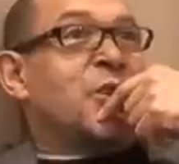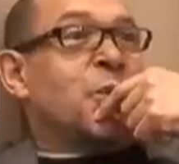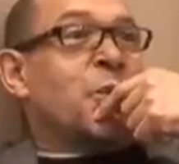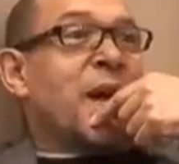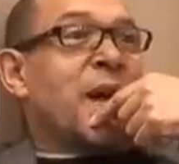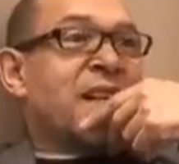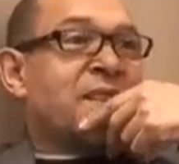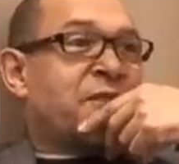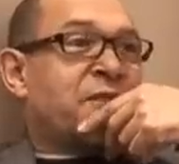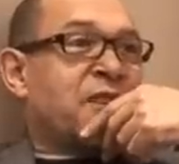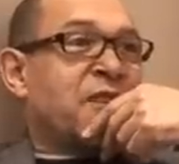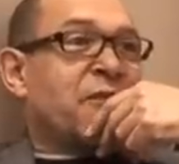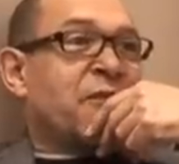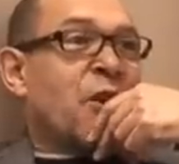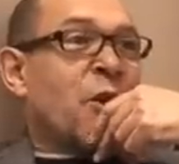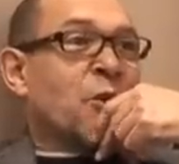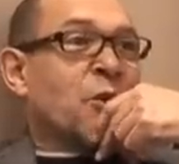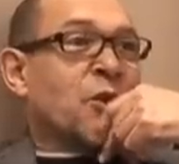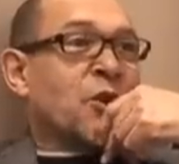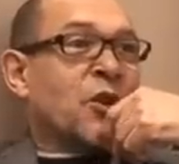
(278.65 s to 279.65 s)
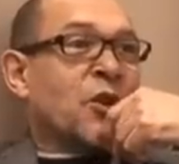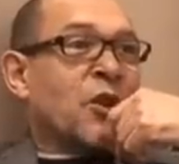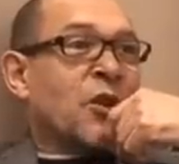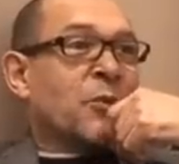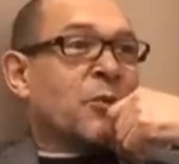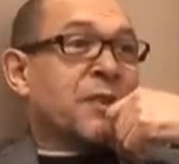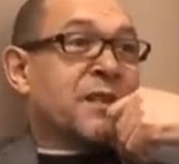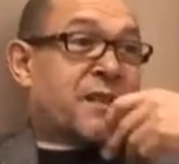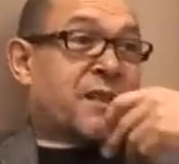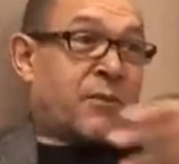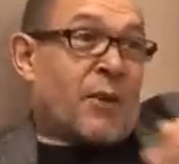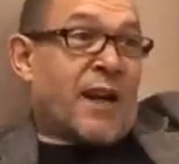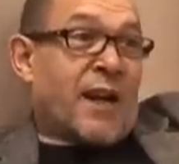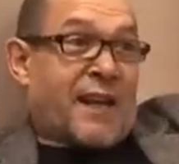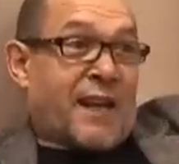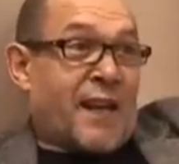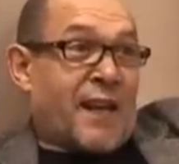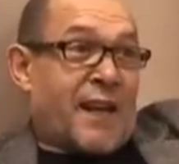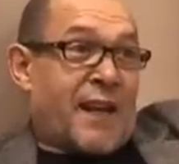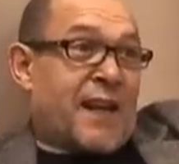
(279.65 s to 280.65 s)
You wait for the phone call, which
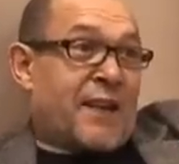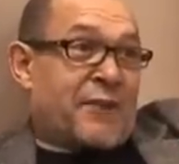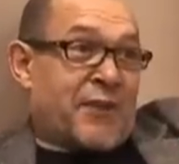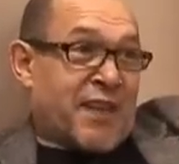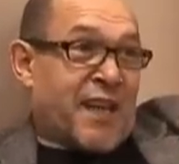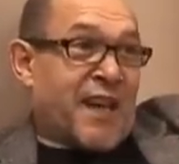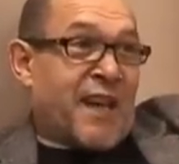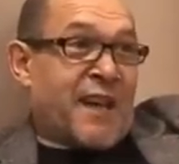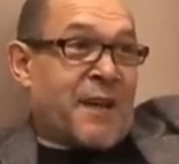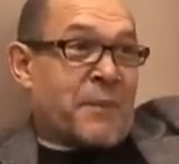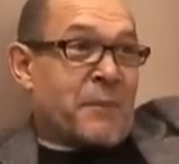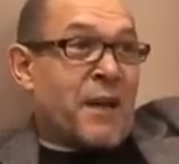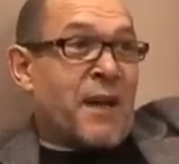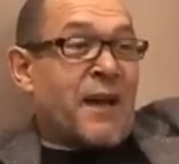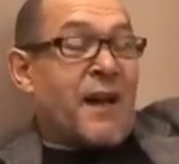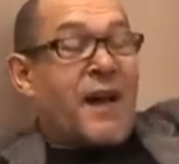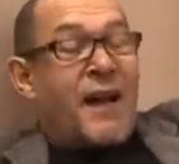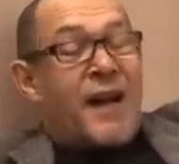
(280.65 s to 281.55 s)
quite clearly never came.